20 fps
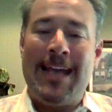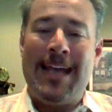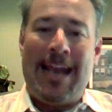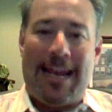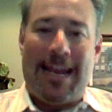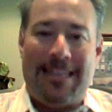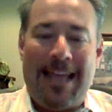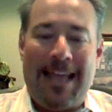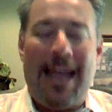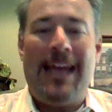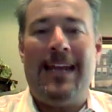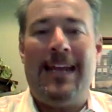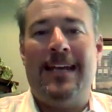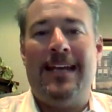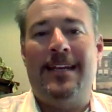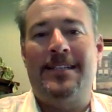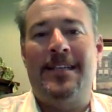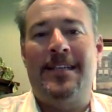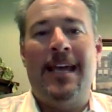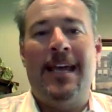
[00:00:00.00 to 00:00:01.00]
and that
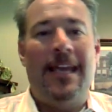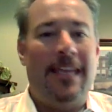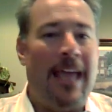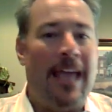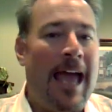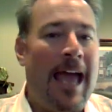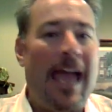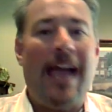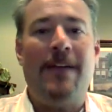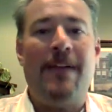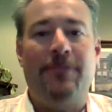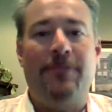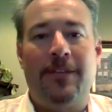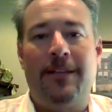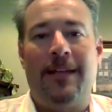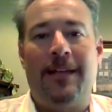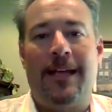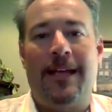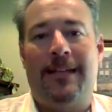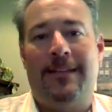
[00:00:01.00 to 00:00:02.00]
is you have to
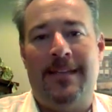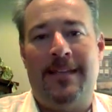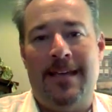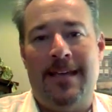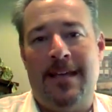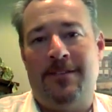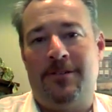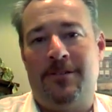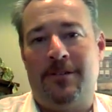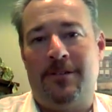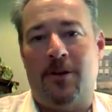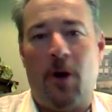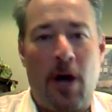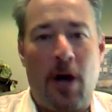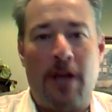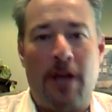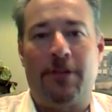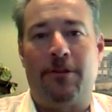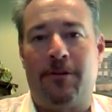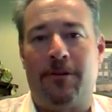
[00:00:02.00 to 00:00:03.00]
let the agent
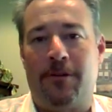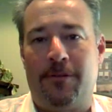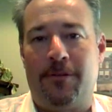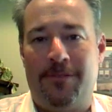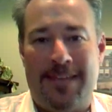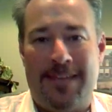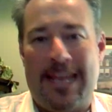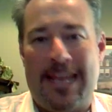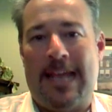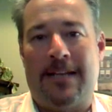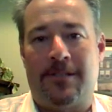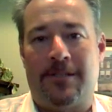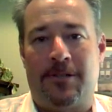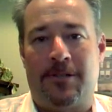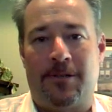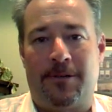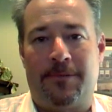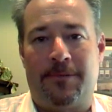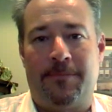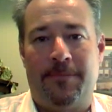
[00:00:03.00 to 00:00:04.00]
author the
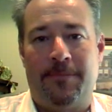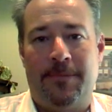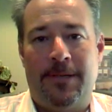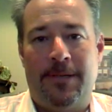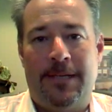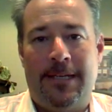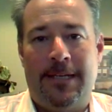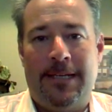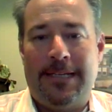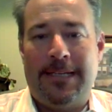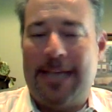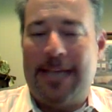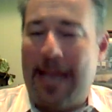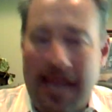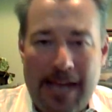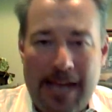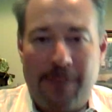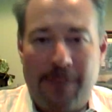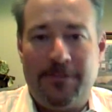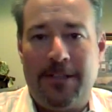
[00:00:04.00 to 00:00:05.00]
answer. You
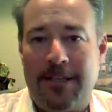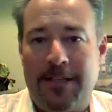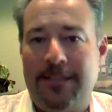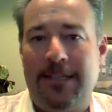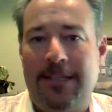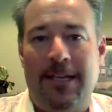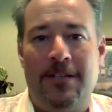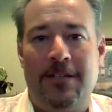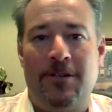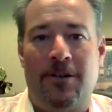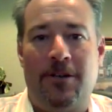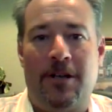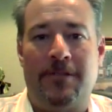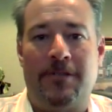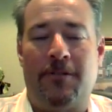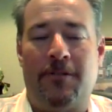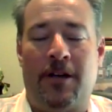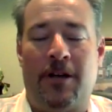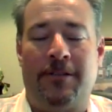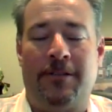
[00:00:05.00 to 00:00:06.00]
have to let the agent
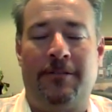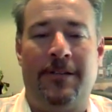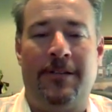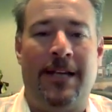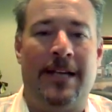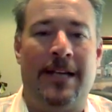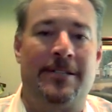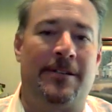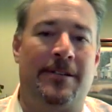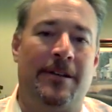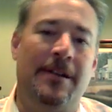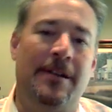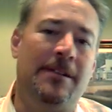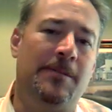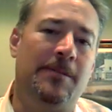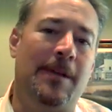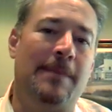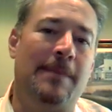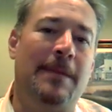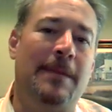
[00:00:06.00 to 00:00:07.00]
author the answer. Now,
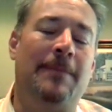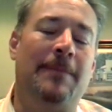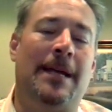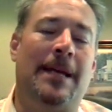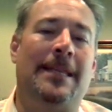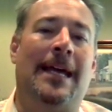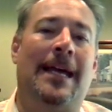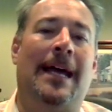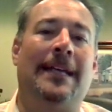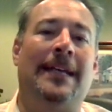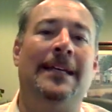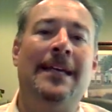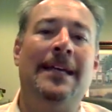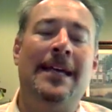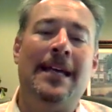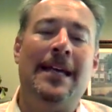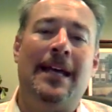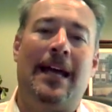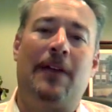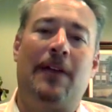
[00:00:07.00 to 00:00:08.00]
here's what I mean by that.
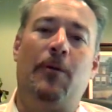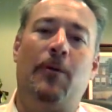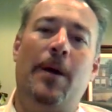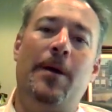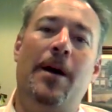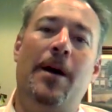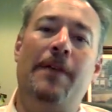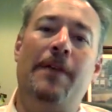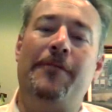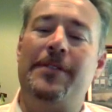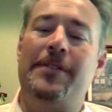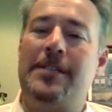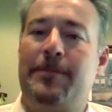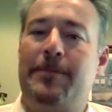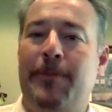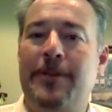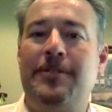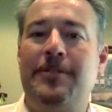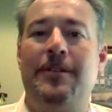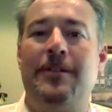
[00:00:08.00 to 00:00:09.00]
Quite often,
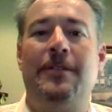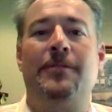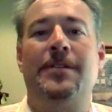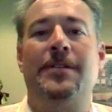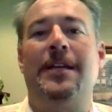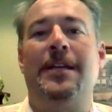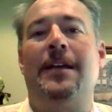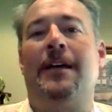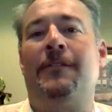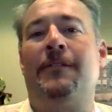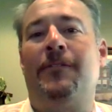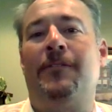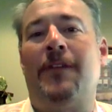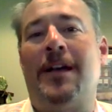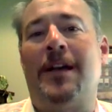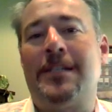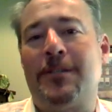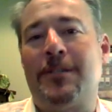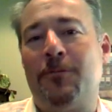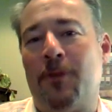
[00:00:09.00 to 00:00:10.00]
especially those of
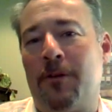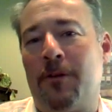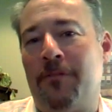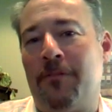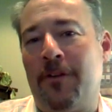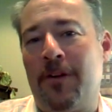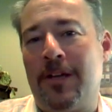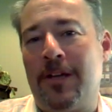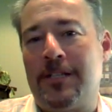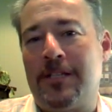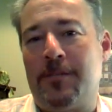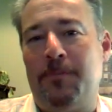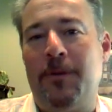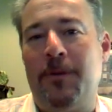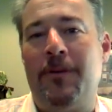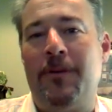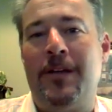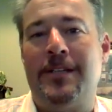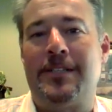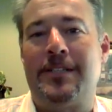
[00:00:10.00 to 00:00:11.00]
us who are very
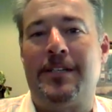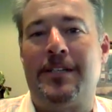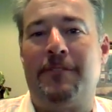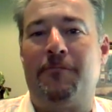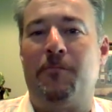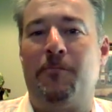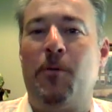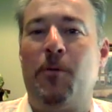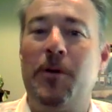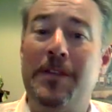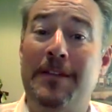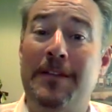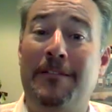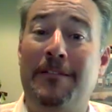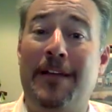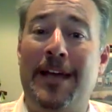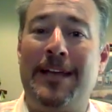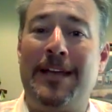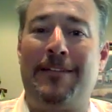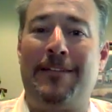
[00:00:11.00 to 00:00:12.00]
experienced, have more than
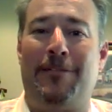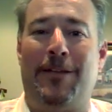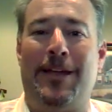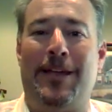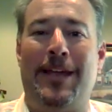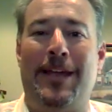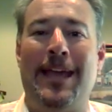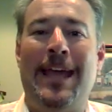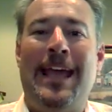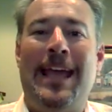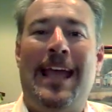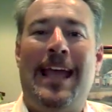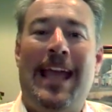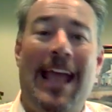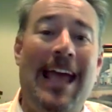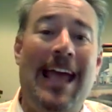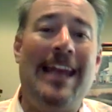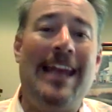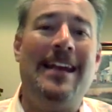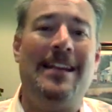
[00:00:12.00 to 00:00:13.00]
likely
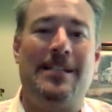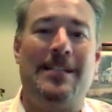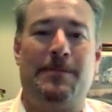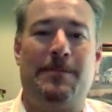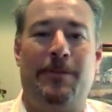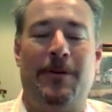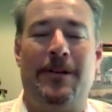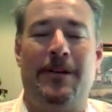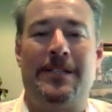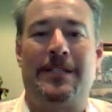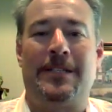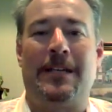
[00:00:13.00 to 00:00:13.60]
had an experience